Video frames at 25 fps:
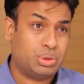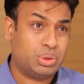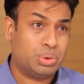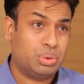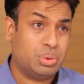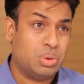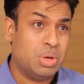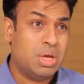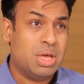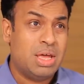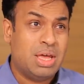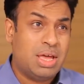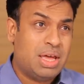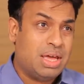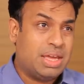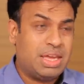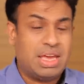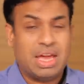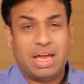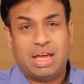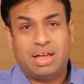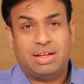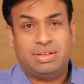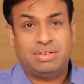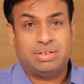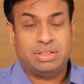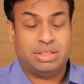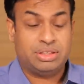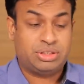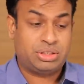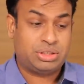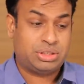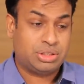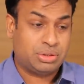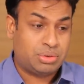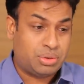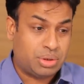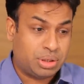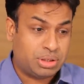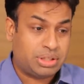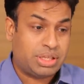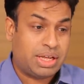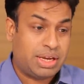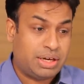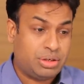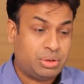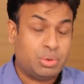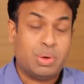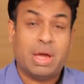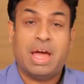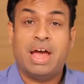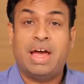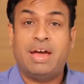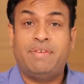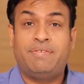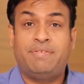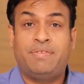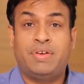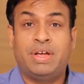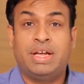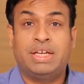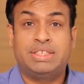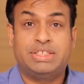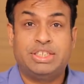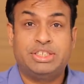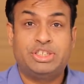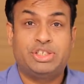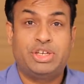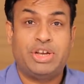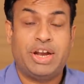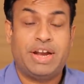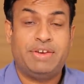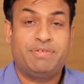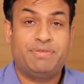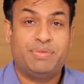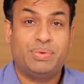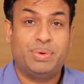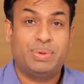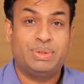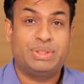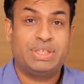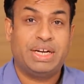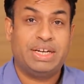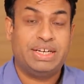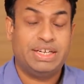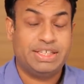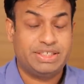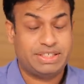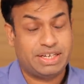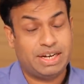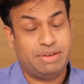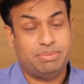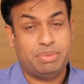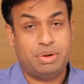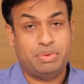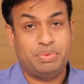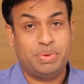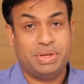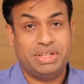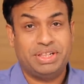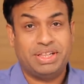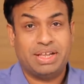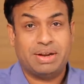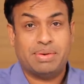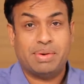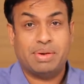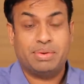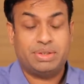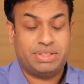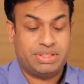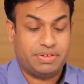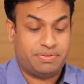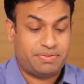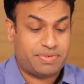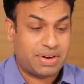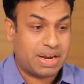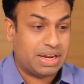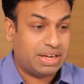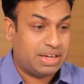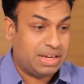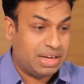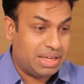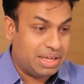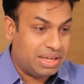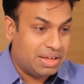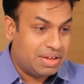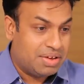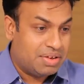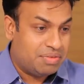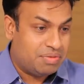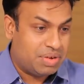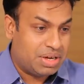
So yeah, it's a good thing to have such great phones and decide between them, I would say, frankly.